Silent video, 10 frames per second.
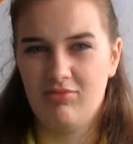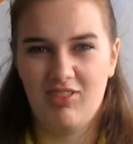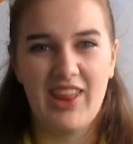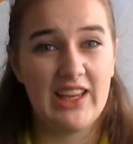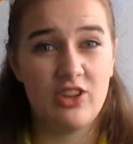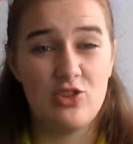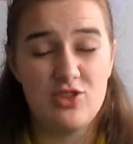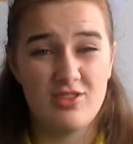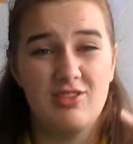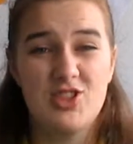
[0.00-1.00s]
like,
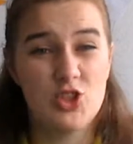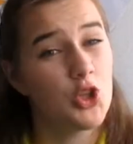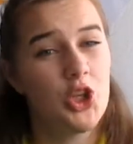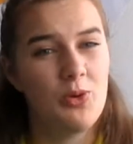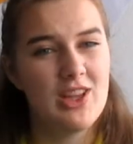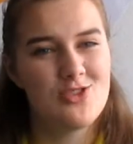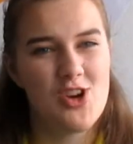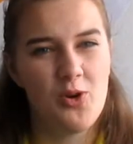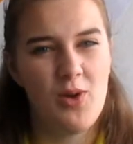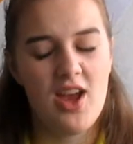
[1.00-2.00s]
doesn't suck you in
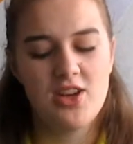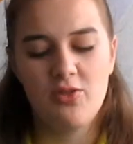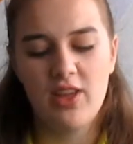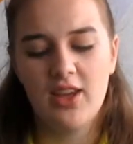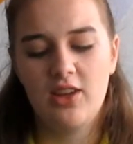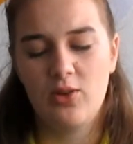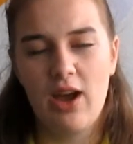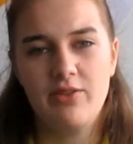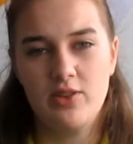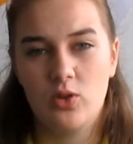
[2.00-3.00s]
straight away. I don't think. You
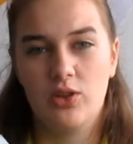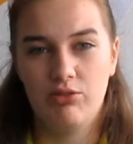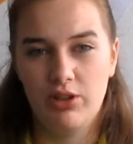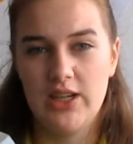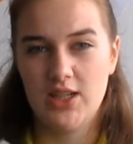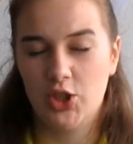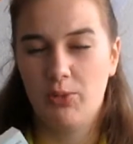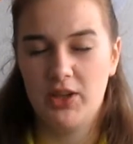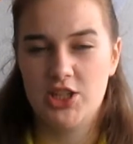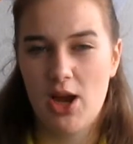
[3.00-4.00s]
have to sort of read a
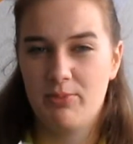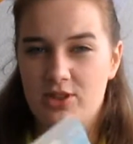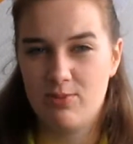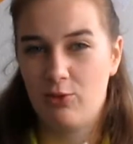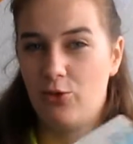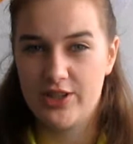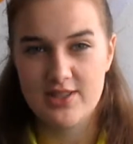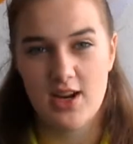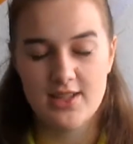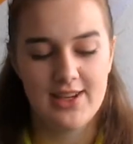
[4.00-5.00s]
couple of chapters before it
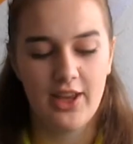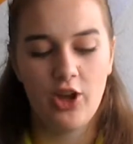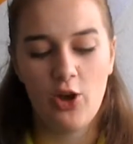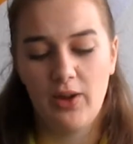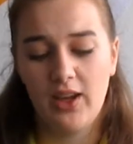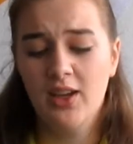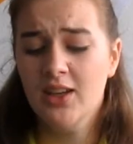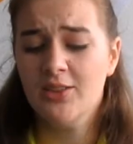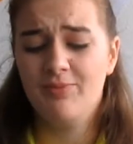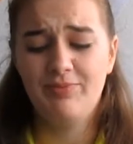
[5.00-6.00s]
starts to get going,
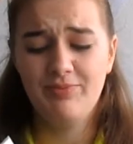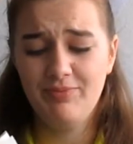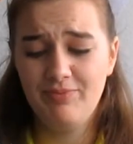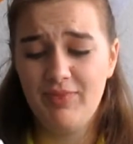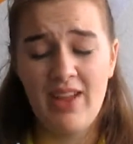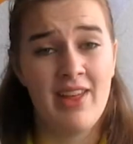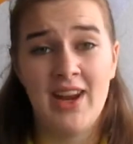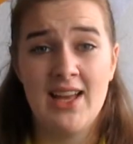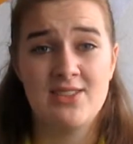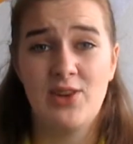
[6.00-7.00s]
and then
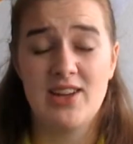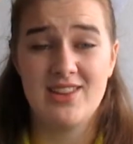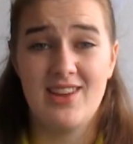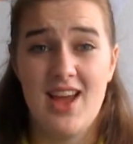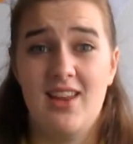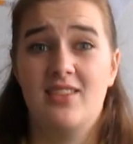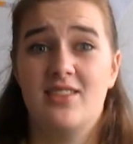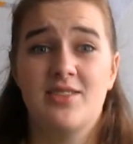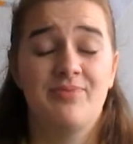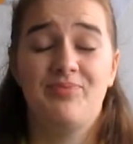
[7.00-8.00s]
as you get to the
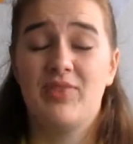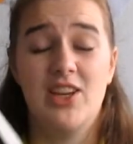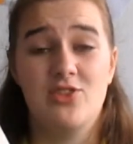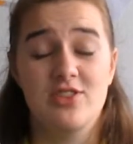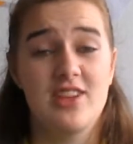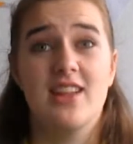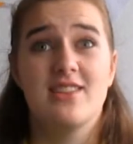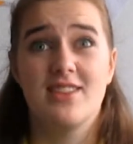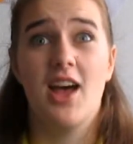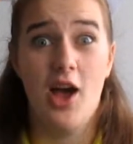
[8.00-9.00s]
end, it just
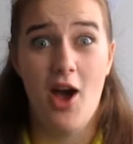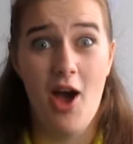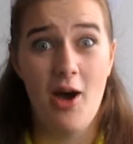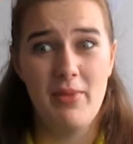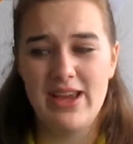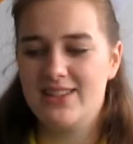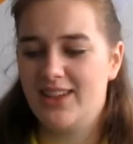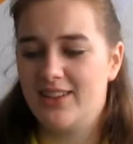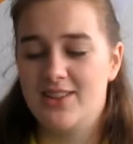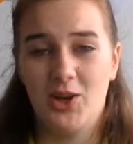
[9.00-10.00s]
gets
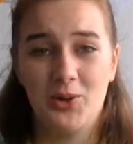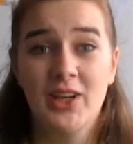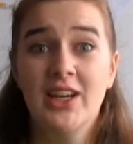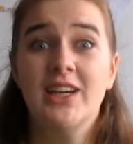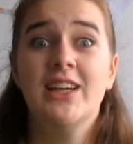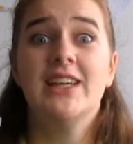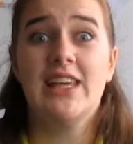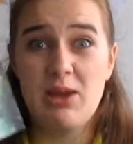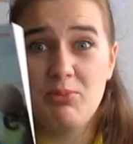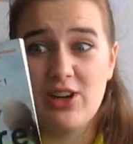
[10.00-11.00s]
amazing. So
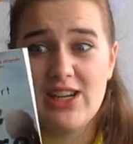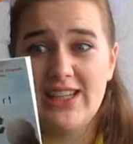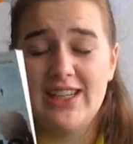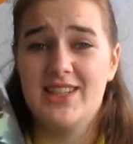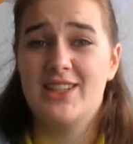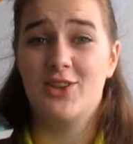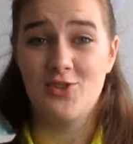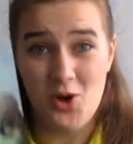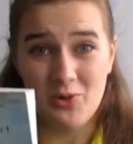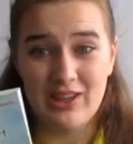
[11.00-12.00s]
keep reading it,
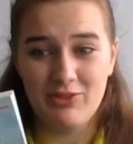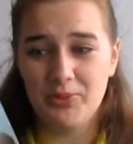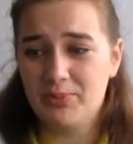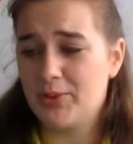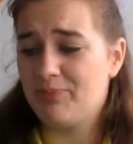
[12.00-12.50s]
don't give up,